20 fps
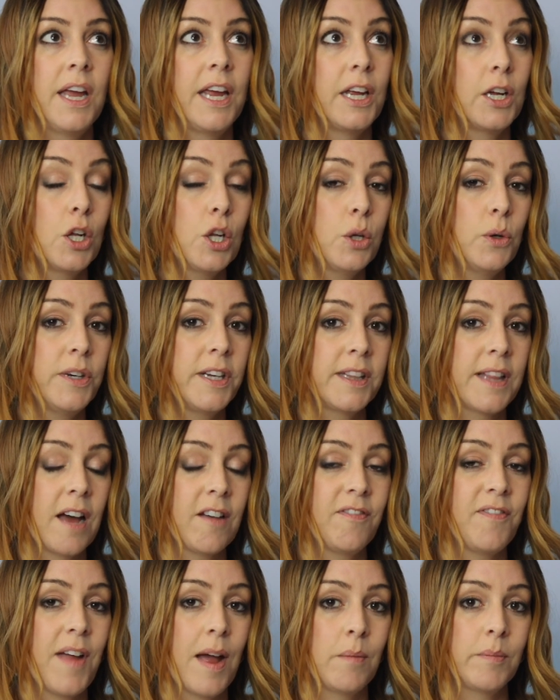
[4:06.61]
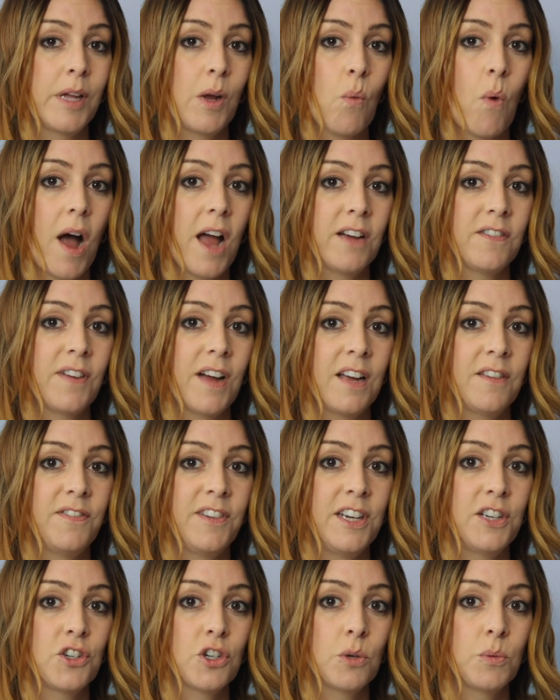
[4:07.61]
including that family Wi-Fi
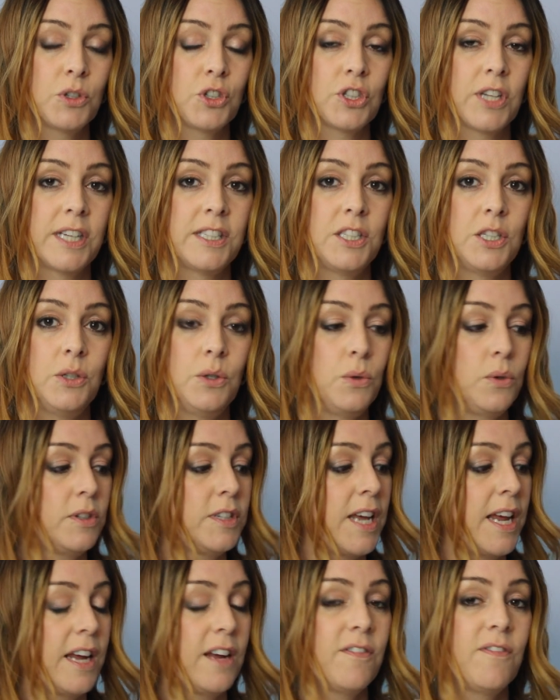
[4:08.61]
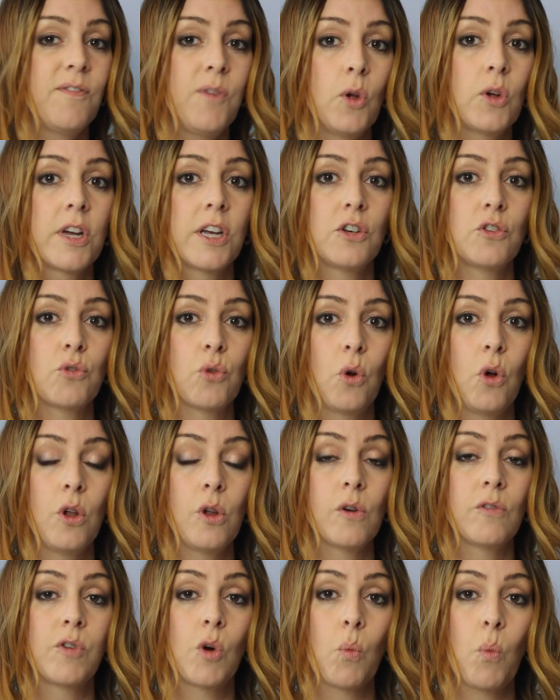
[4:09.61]
feature, which lets you take full
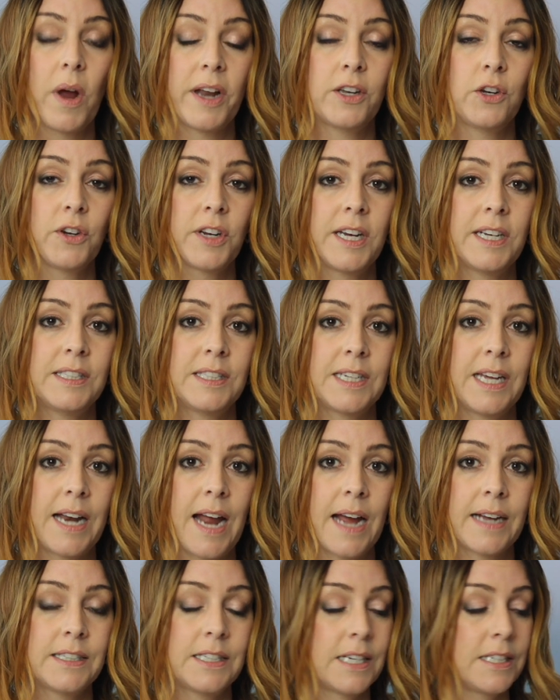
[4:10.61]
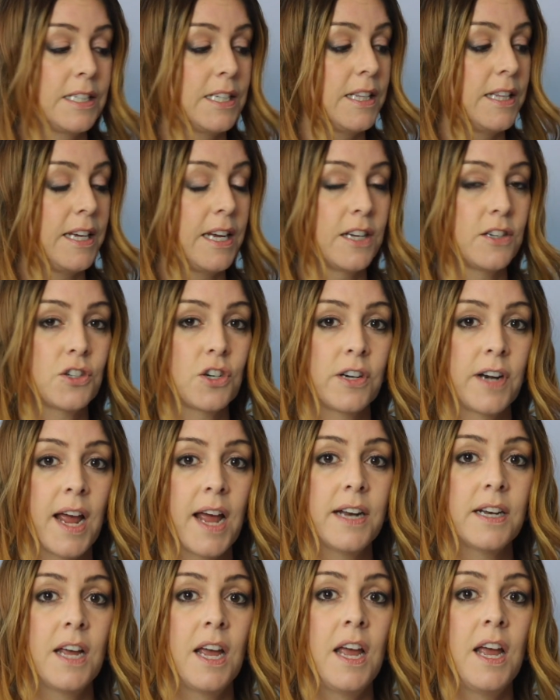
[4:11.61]
control over when your kids get access to the
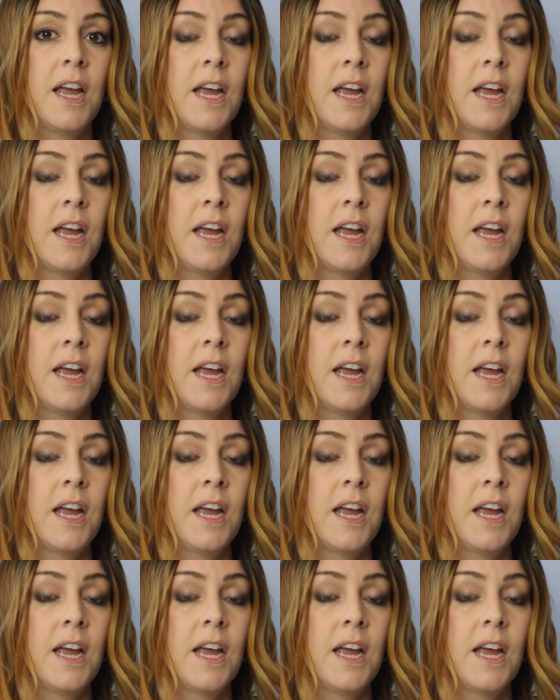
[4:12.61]
internet.